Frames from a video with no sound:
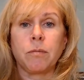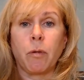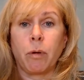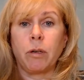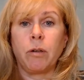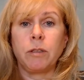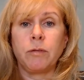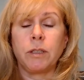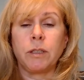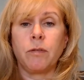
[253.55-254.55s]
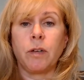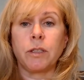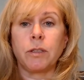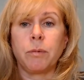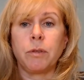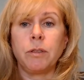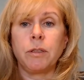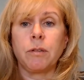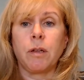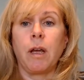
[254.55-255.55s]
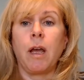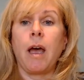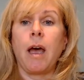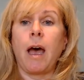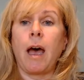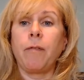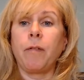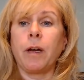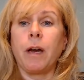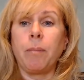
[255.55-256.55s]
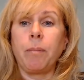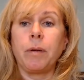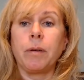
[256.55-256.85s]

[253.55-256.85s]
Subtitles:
1 closed fist of vegetables, half a cupped